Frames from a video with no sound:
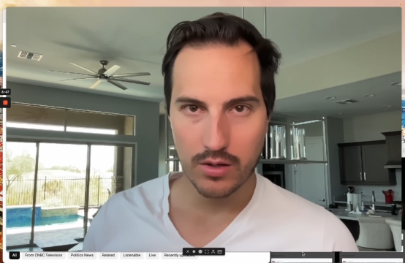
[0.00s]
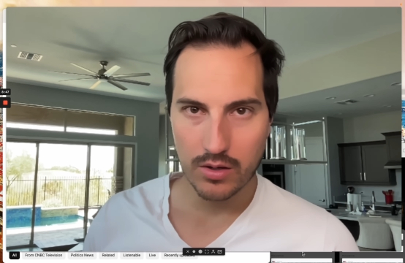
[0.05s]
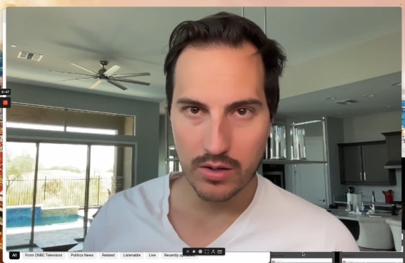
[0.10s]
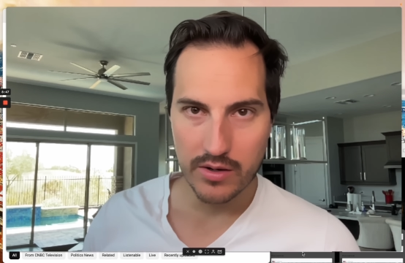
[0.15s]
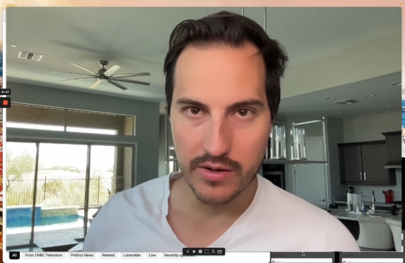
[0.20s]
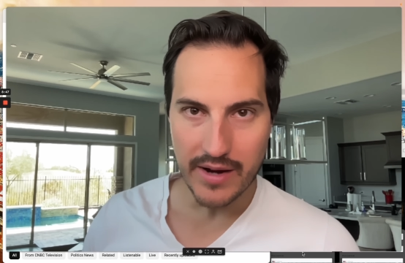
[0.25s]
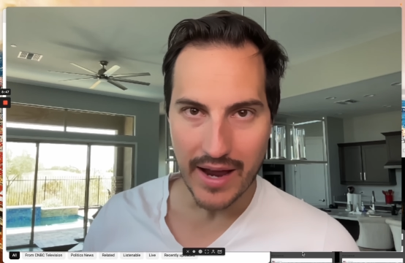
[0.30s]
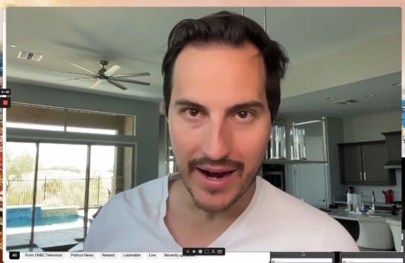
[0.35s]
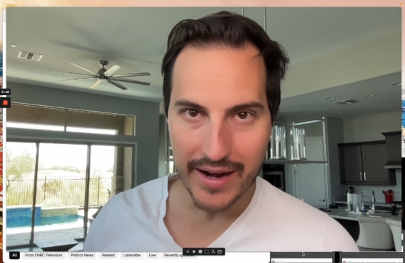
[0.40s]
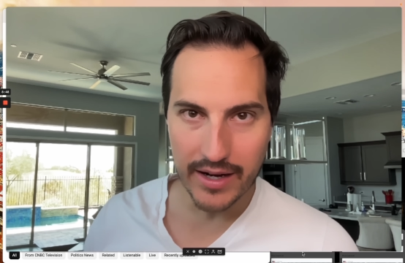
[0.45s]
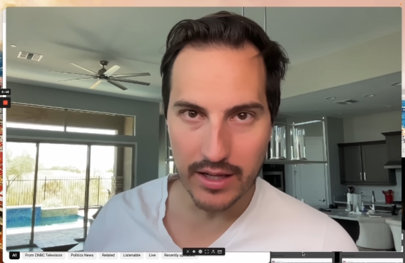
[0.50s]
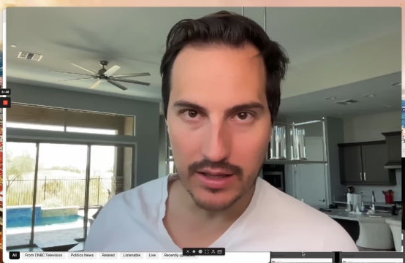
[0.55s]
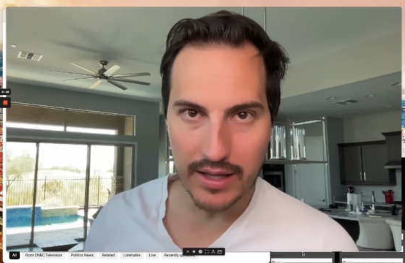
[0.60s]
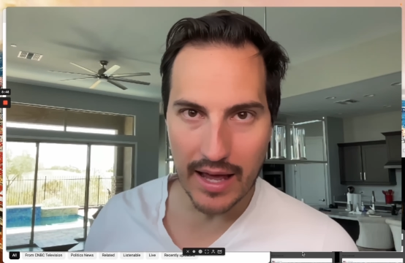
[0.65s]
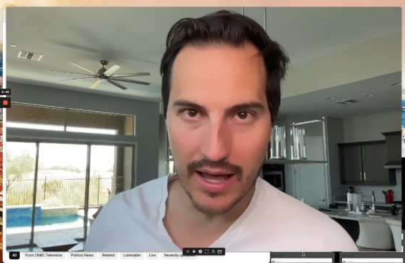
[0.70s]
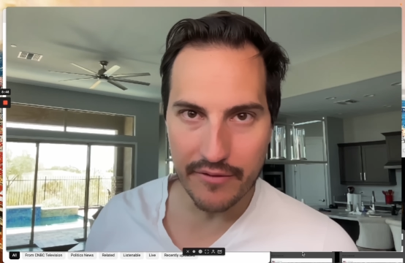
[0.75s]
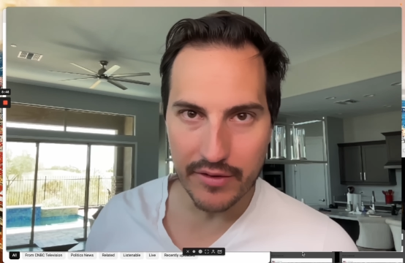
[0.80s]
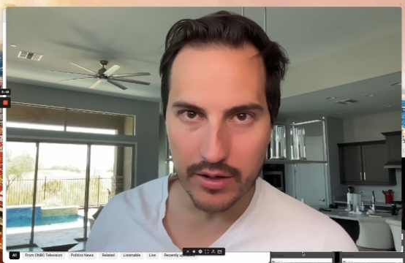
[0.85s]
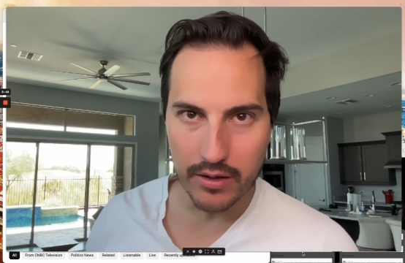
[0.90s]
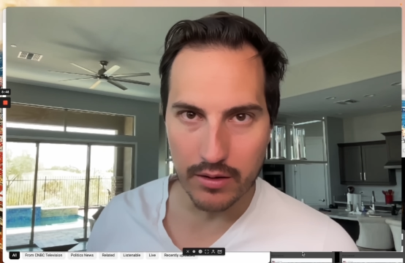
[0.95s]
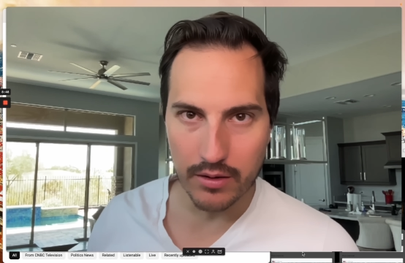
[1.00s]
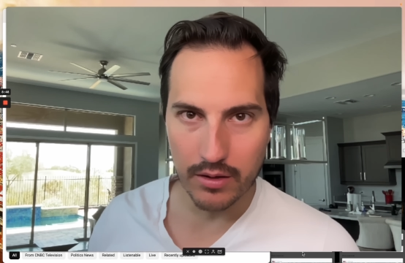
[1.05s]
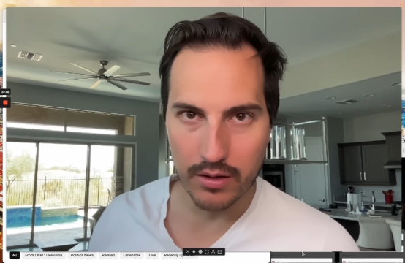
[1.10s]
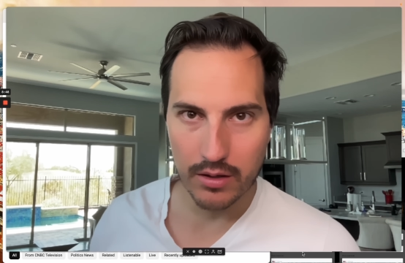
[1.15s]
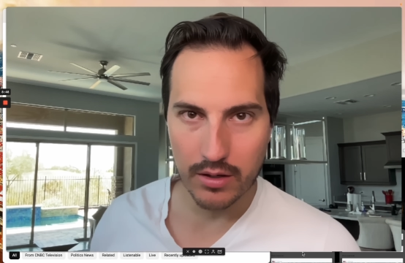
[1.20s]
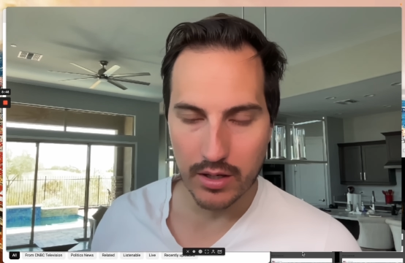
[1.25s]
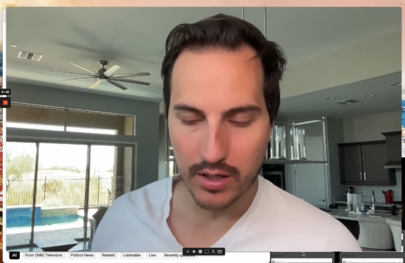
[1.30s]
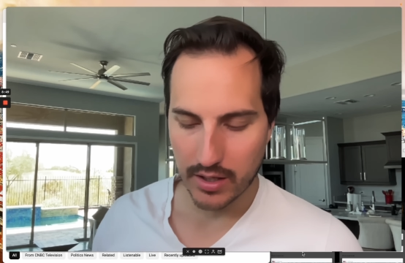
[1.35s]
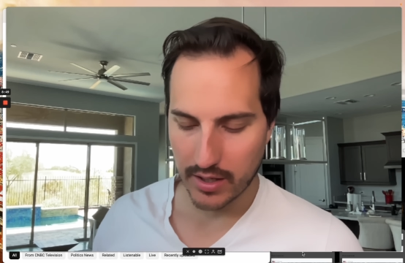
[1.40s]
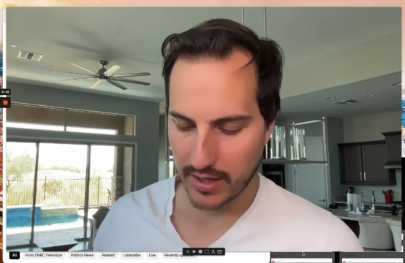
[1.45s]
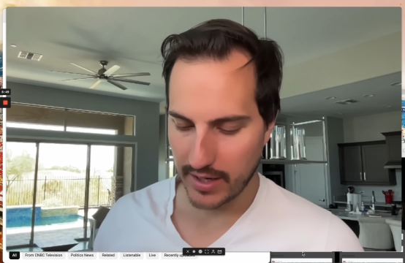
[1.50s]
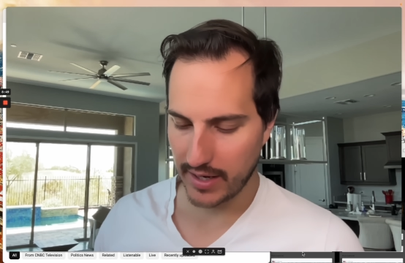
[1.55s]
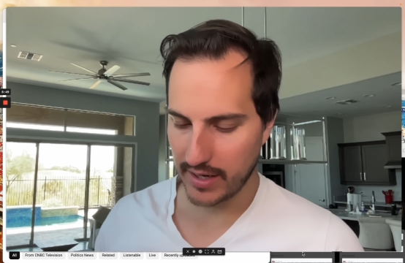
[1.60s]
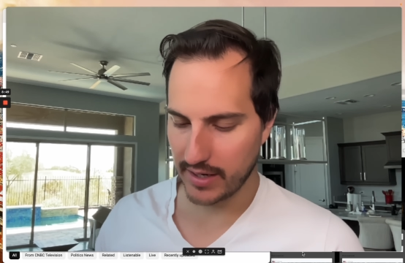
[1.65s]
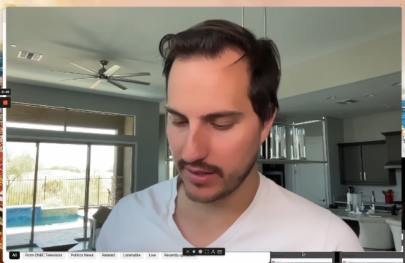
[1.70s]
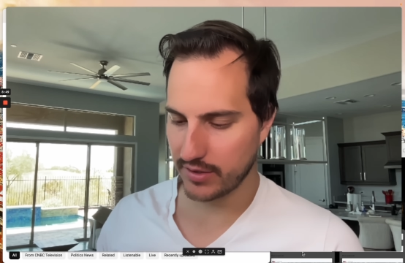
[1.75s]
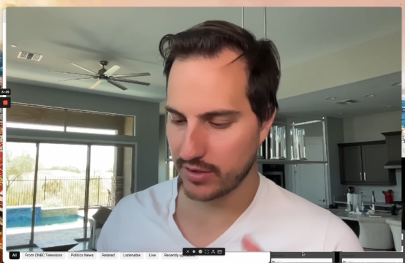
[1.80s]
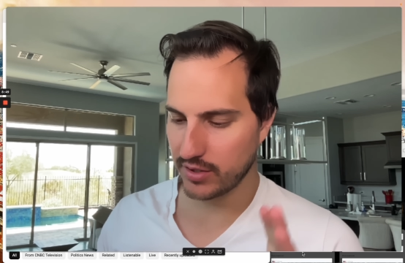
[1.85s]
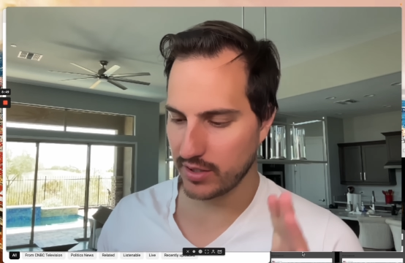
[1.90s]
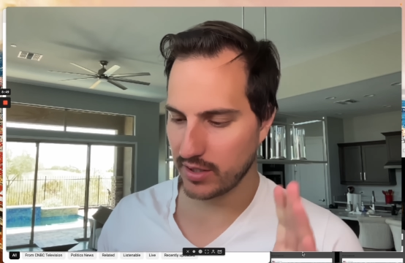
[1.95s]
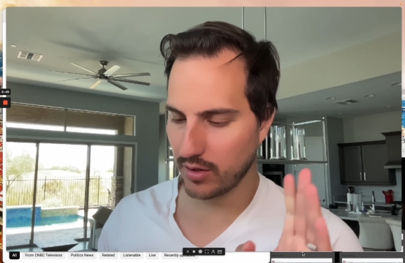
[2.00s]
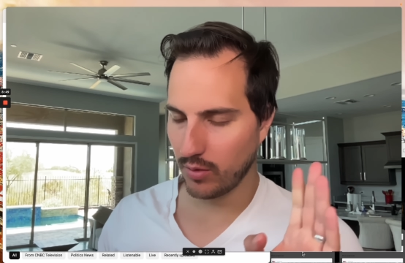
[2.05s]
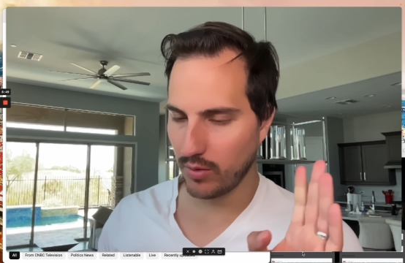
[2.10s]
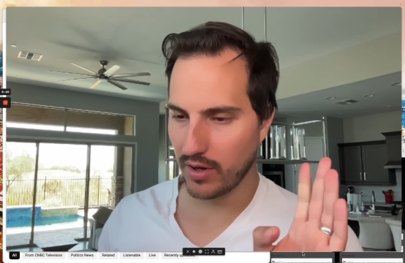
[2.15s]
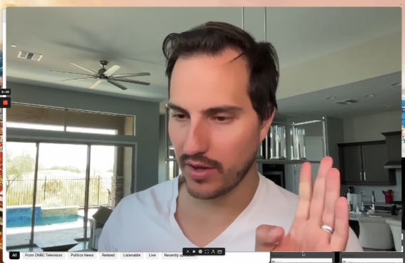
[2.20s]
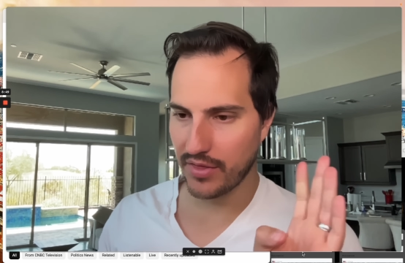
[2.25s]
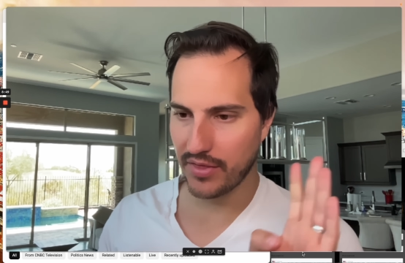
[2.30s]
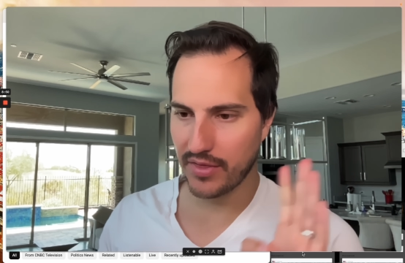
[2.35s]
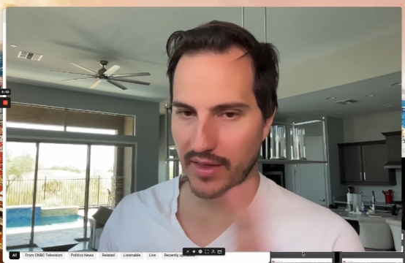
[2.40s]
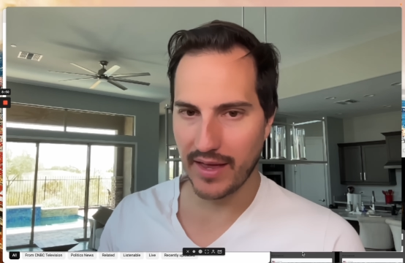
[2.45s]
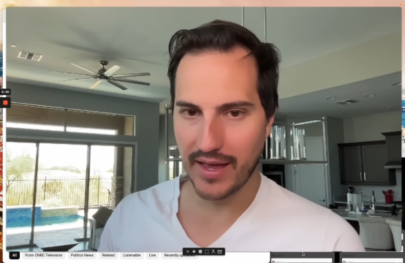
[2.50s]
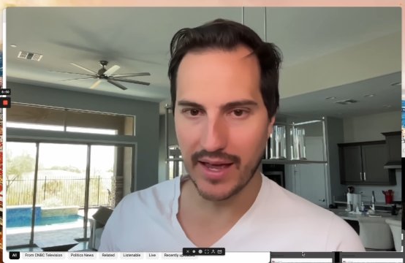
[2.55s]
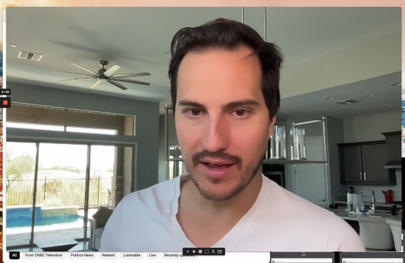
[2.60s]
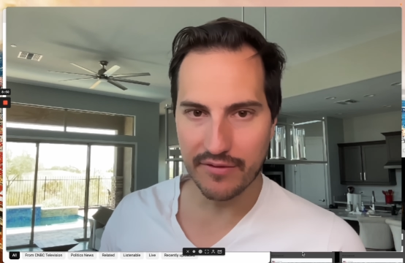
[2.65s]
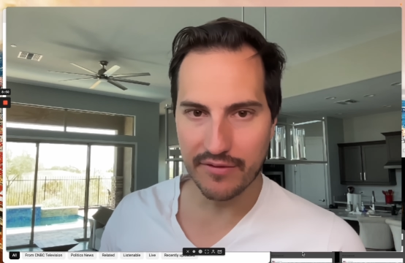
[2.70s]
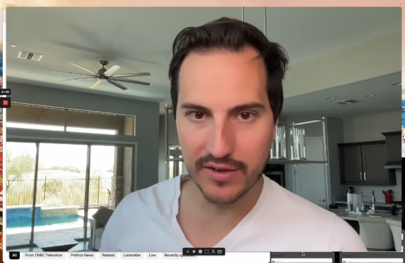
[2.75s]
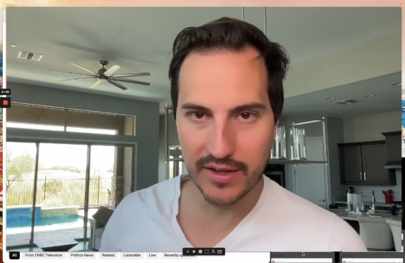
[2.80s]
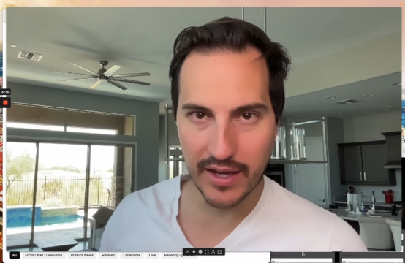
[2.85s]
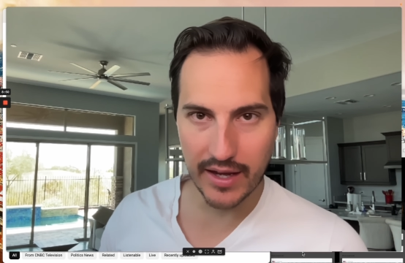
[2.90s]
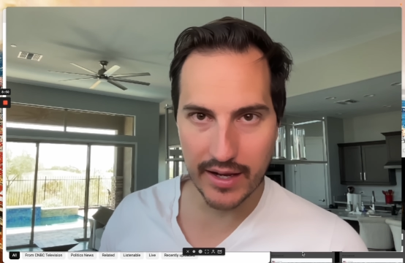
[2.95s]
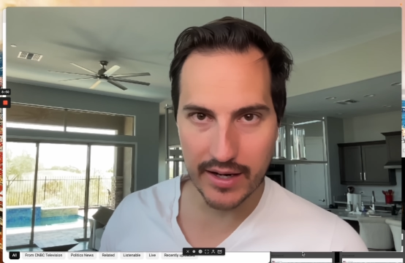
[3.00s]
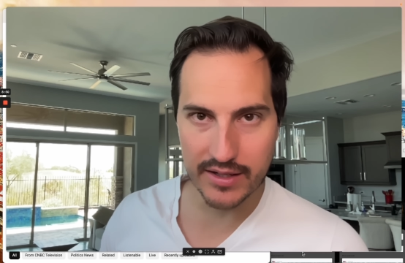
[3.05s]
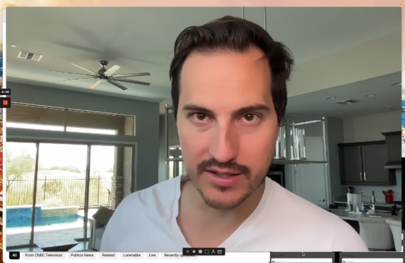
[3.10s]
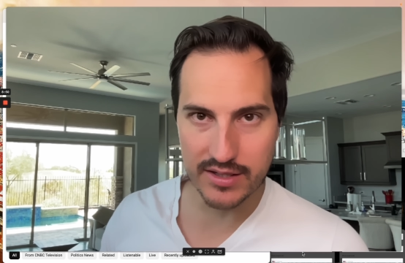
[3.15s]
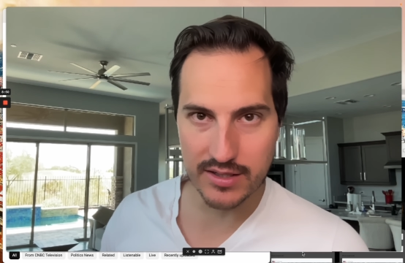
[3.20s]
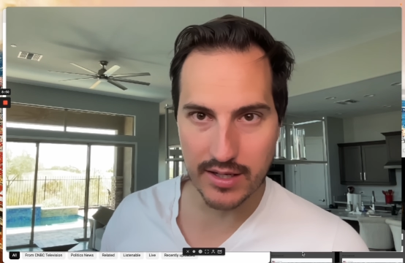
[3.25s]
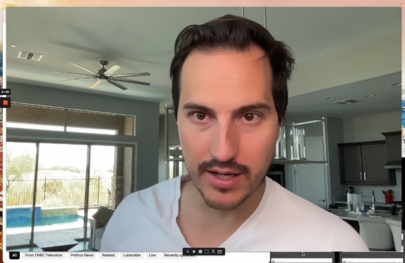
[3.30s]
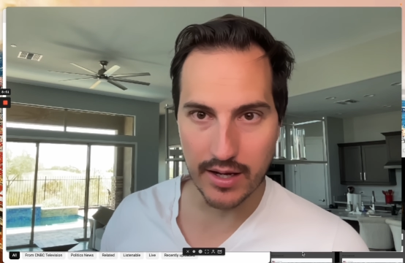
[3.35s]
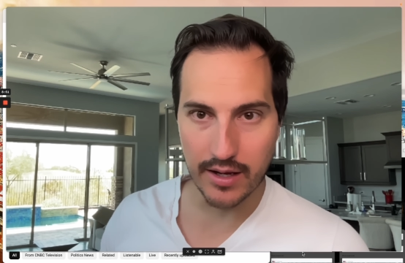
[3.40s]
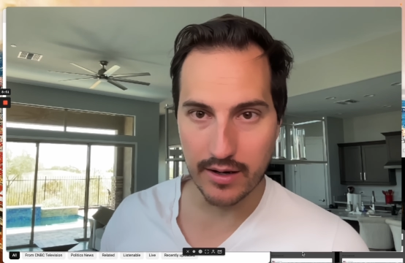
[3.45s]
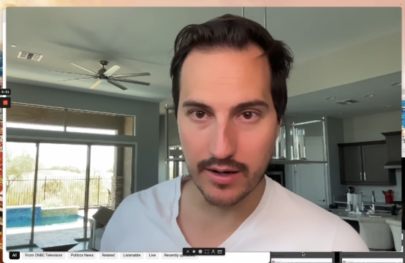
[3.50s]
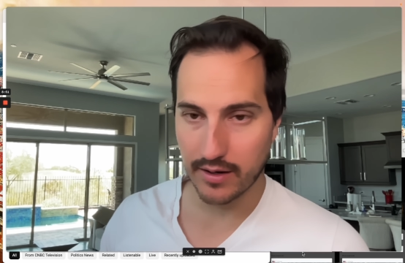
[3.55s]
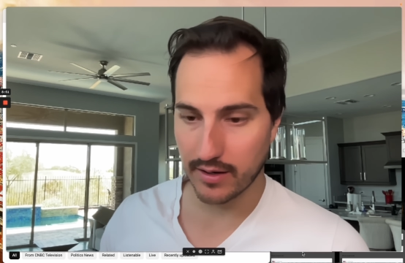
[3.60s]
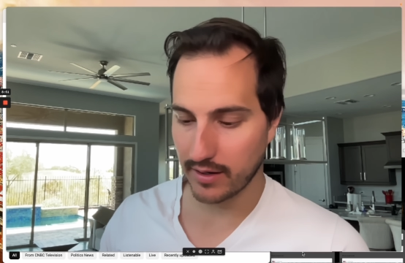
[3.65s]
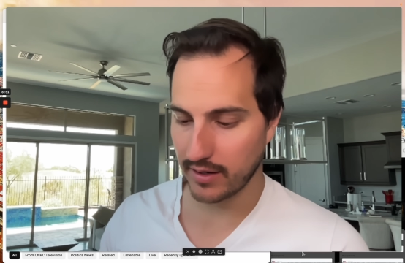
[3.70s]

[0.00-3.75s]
9 11, had to deal with Afghanistan